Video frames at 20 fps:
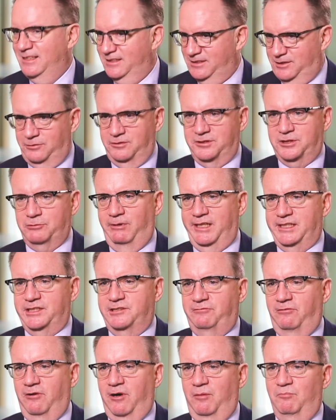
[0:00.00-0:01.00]
to switch
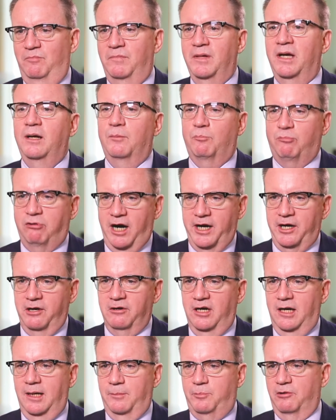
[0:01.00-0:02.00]
from
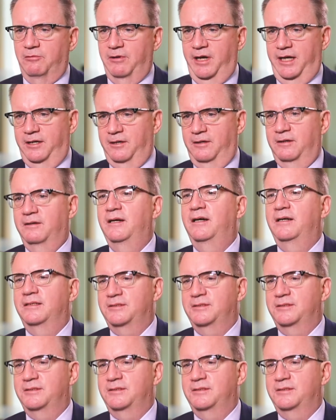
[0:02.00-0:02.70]
prior operator